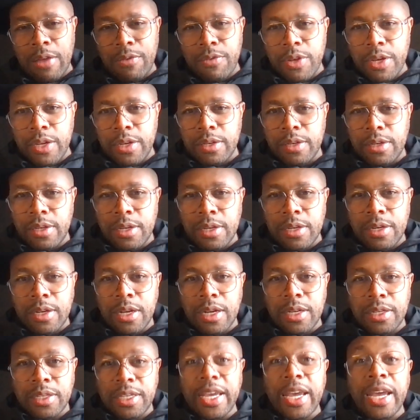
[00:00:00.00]
in
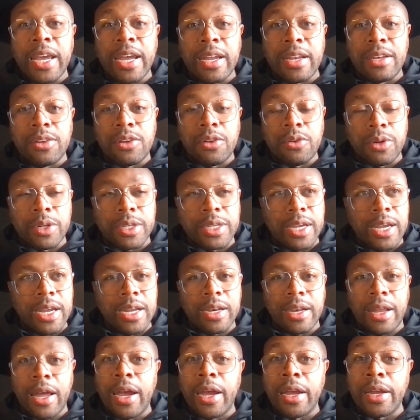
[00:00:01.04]
Cannes during Cannes
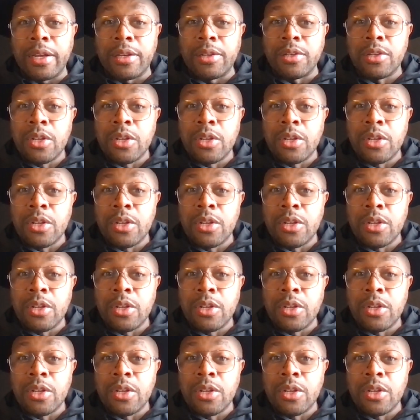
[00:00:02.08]
Lion.